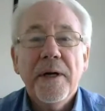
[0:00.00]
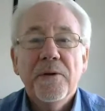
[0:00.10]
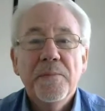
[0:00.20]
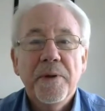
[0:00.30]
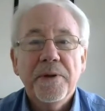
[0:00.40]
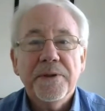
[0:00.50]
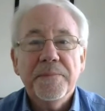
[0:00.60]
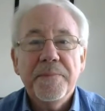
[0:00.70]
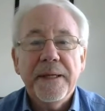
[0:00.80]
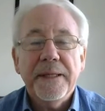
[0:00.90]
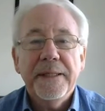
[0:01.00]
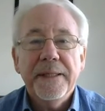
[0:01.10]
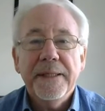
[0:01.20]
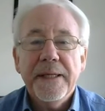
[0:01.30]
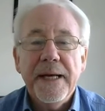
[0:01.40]
Michael Potter back
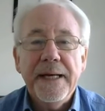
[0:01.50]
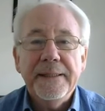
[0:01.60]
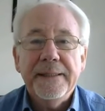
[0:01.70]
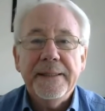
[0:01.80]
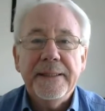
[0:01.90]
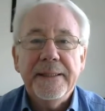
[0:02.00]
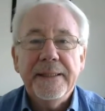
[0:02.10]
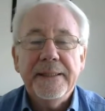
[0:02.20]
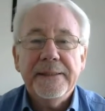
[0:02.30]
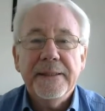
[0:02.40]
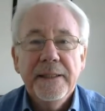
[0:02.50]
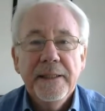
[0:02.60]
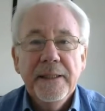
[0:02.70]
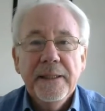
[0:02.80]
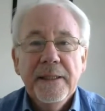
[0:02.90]
here and it is
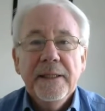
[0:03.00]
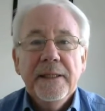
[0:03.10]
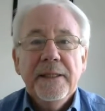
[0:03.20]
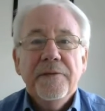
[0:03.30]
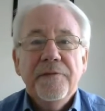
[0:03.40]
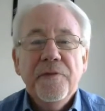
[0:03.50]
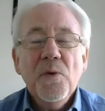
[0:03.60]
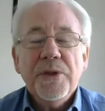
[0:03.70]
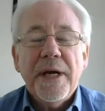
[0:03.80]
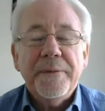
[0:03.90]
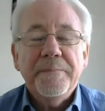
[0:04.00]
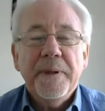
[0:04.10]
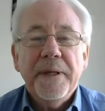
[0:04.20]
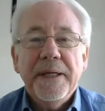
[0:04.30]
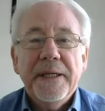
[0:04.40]
the Full Fort Ad
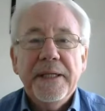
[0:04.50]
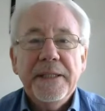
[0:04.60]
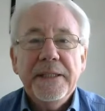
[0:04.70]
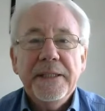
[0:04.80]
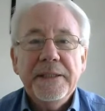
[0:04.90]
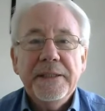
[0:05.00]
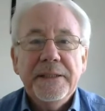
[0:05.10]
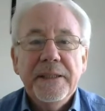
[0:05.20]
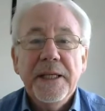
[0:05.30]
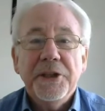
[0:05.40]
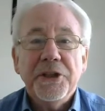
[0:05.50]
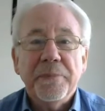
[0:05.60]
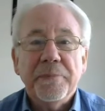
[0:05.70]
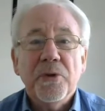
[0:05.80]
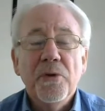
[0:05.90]
Pays
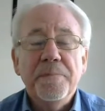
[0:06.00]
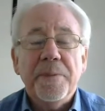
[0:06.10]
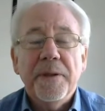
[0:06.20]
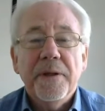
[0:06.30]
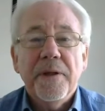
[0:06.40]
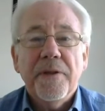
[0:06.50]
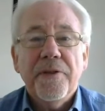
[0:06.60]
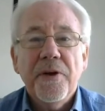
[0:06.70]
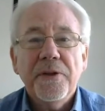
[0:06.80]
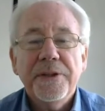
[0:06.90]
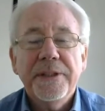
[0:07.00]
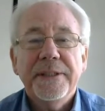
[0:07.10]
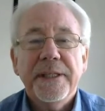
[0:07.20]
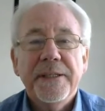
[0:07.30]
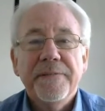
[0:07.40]
Leadership Group 30
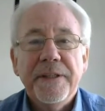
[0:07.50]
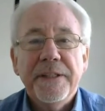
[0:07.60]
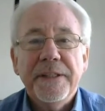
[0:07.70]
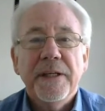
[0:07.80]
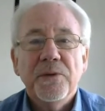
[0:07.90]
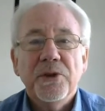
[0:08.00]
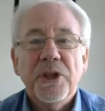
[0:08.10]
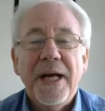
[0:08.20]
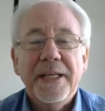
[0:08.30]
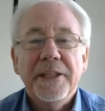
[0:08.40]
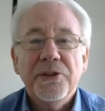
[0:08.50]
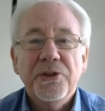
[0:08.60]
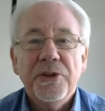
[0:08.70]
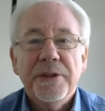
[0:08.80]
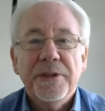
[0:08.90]
Day Video
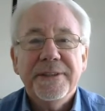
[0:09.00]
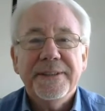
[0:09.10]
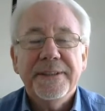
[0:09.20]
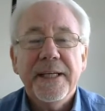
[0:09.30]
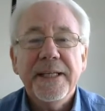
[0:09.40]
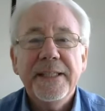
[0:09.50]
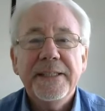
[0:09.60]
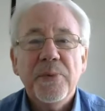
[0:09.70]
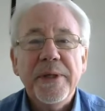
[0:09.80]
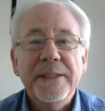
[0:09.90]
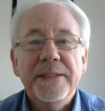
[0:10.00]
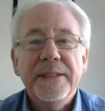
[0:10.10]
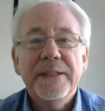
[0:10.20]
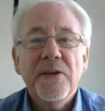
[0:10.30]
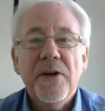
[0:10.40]
Challenge, Day
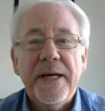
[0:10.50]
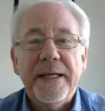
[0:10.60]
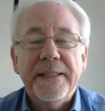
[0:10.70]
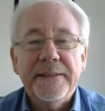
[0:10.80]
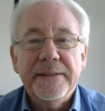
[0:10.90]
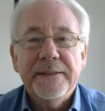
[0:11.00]
29.